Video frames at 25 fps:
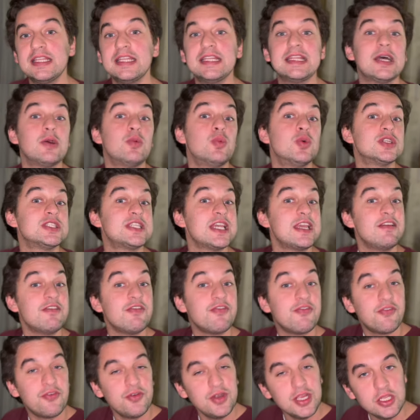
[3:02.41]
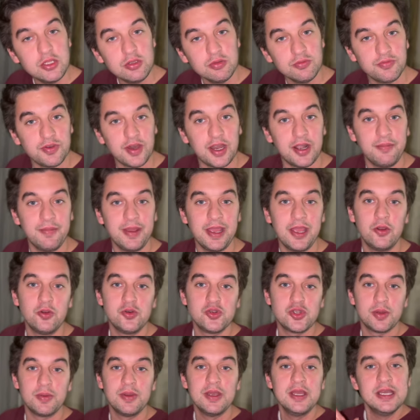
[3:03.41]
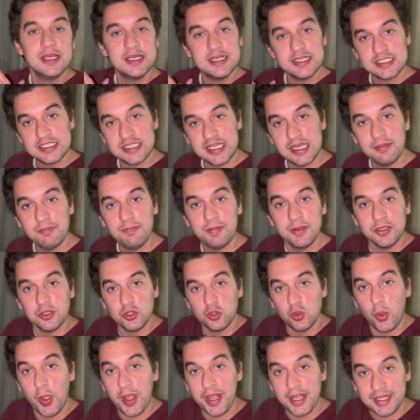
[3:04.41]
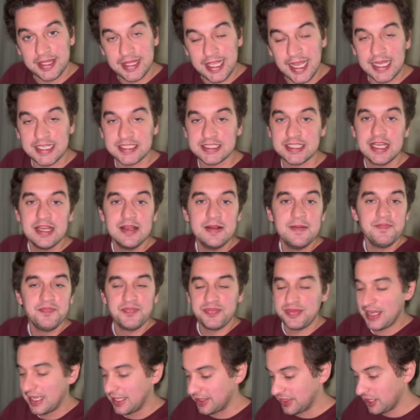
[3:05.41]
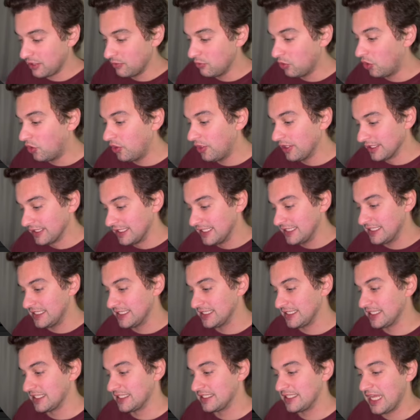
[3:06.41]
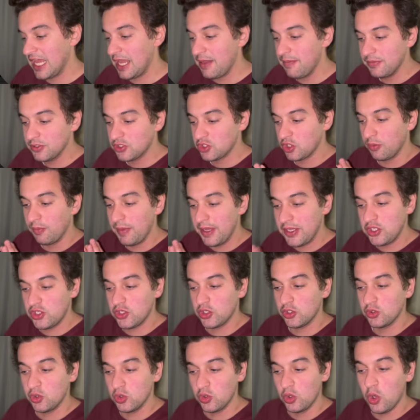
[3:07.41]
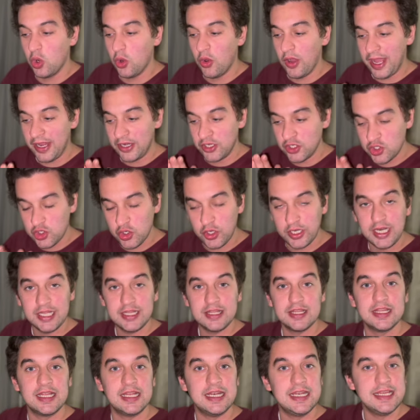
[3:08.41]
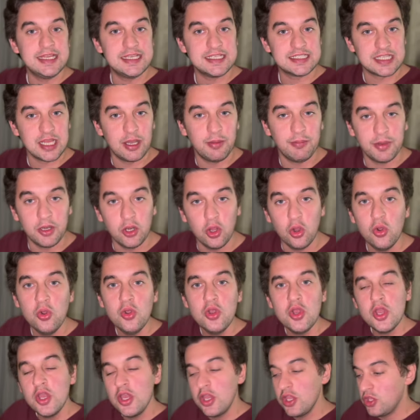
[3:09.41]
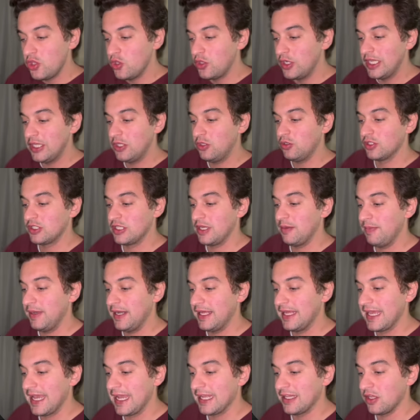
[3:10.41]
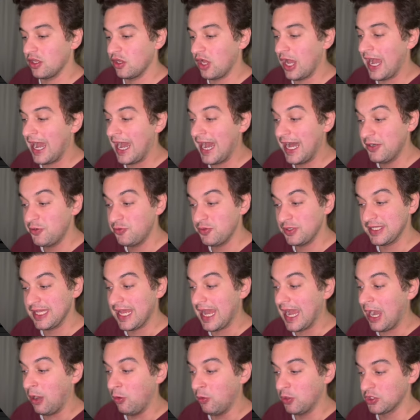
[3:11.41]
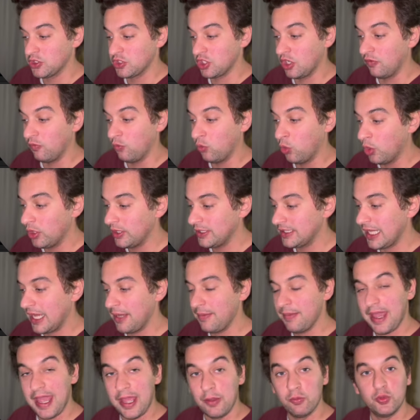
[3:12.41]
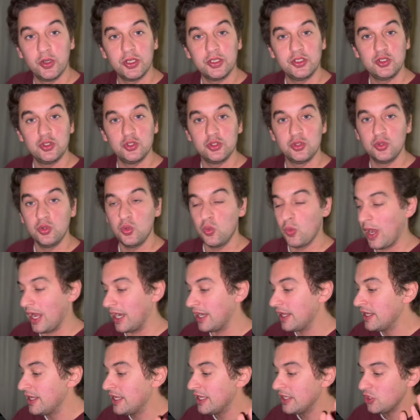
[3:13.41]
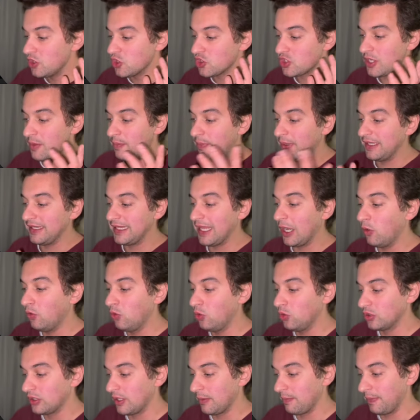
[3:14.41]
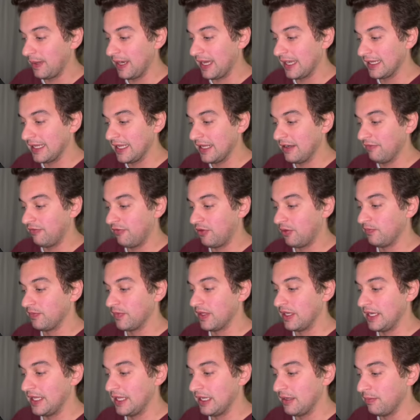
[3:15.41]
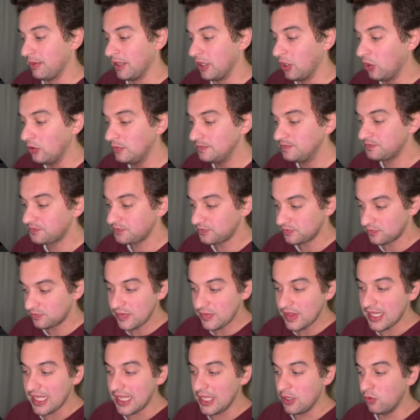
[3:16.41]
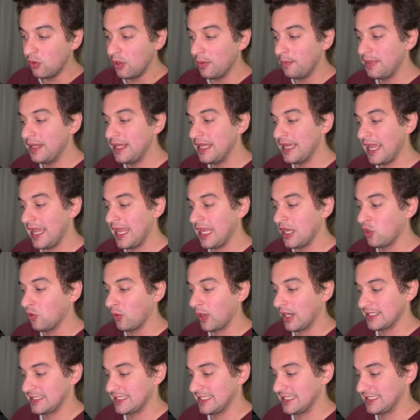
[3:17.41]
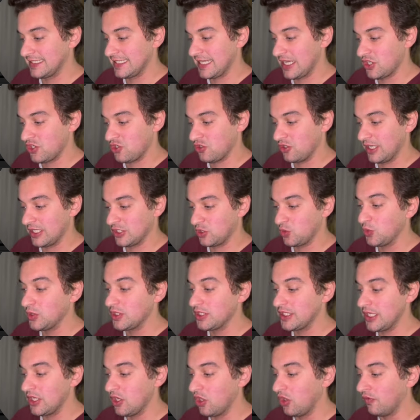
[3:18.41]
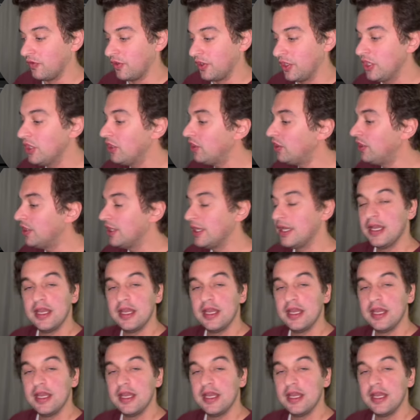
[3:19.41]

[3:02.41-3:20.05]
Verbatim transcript: That was a free to farm airdrop simply doing tasks nothing more. This is the same. So make sure to go and join it. The link is down below. You need to simply get 100 hours of work time. And what you do, well, you simply download the plugin from the link below. It will be a grass extension as we see over here.